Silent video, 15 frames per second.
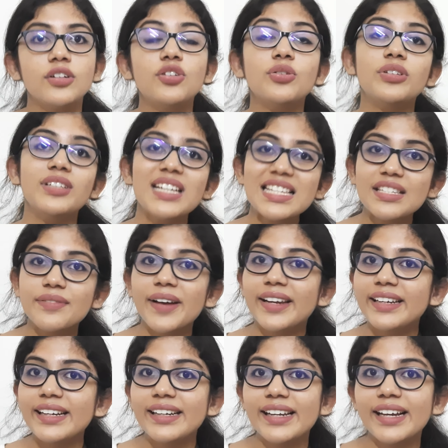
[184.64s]
To this
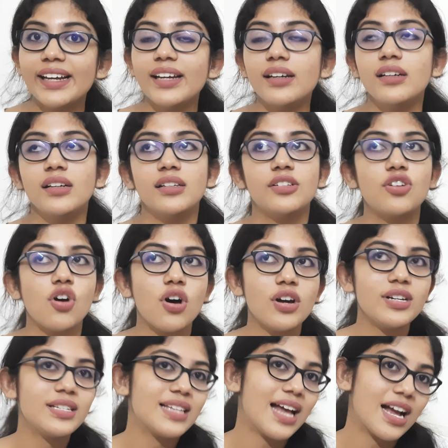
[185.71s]
very day, Tor
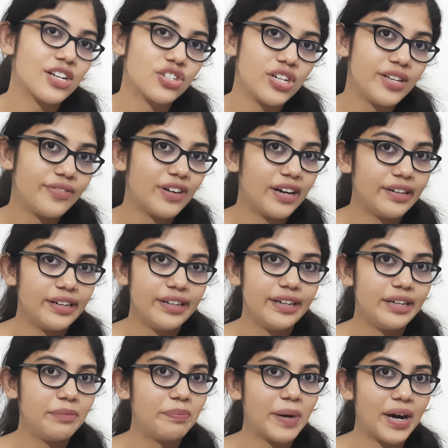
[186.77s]
is actually funded
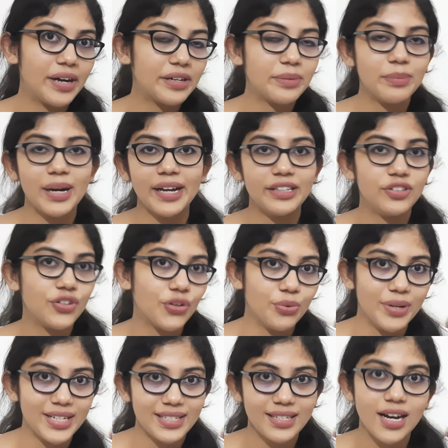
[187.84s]
in part by the
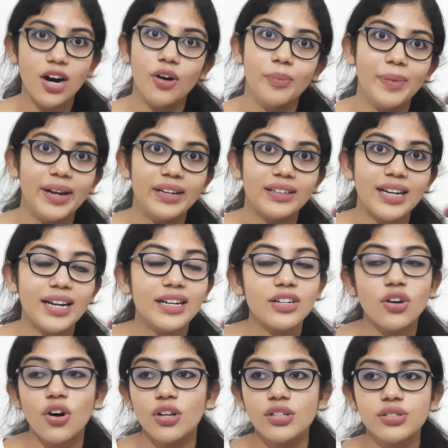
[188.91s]
US government and it
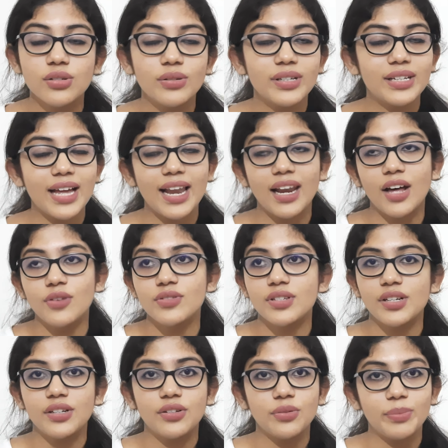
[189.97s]
also allows
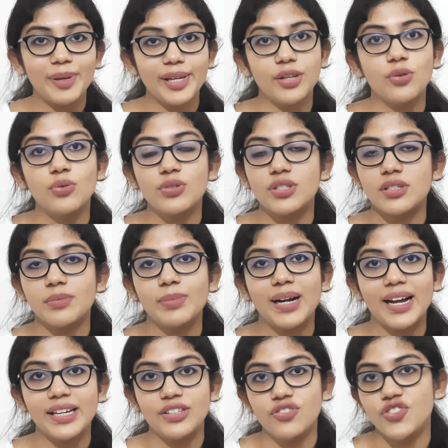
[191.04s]
it to be used
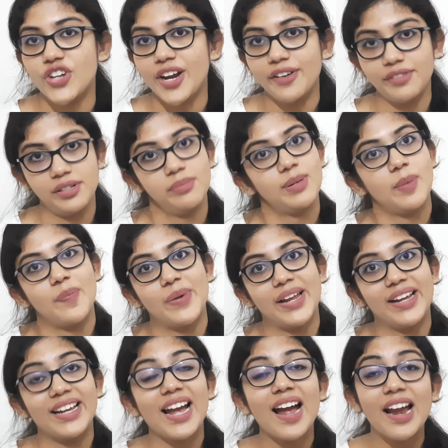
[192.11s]
by the general
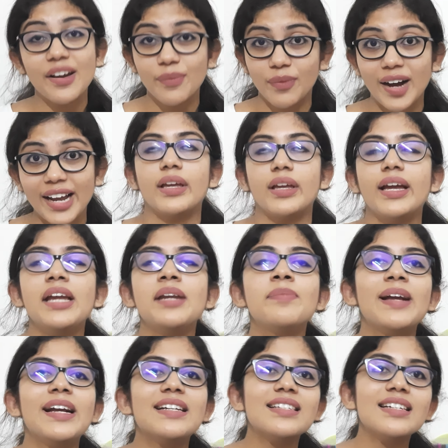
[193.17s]
public. And why? It
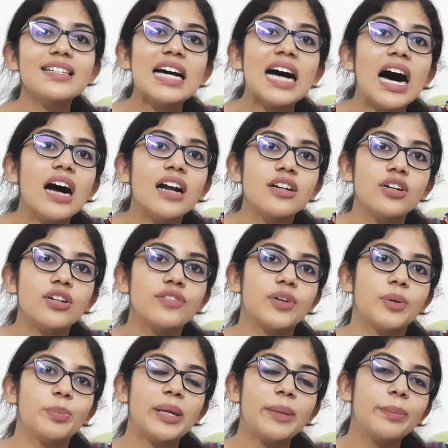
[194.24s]
makes it harder
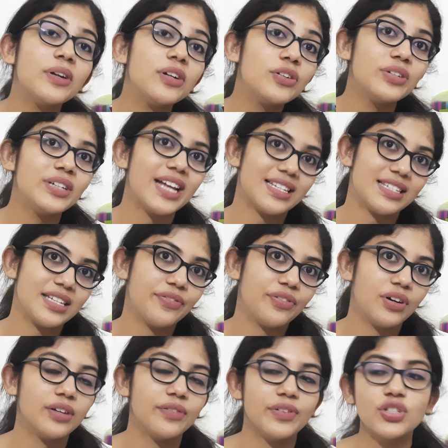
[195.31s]
for people to
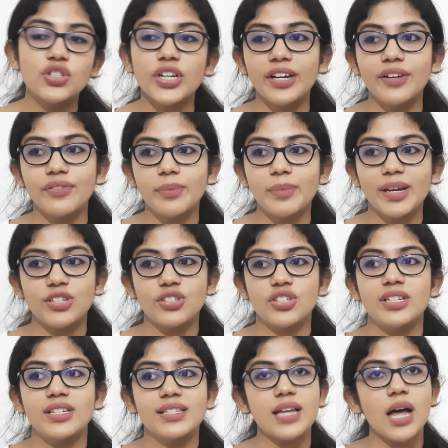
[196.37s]
decipher which
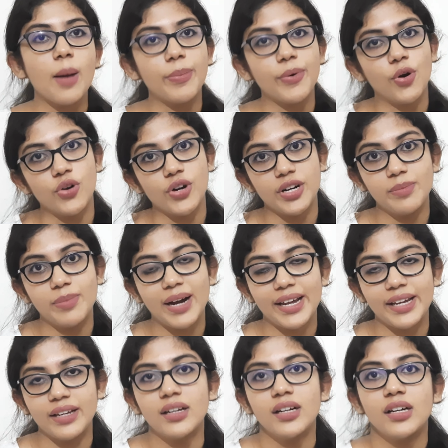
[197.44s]
information is uploaded
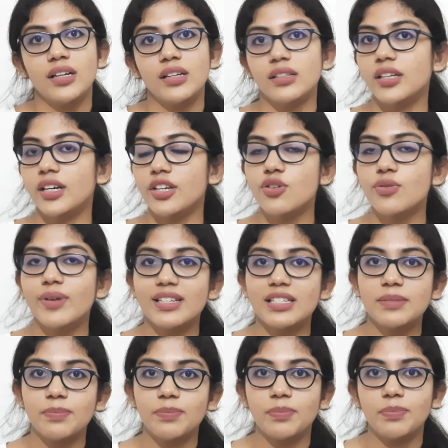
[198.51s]
by the US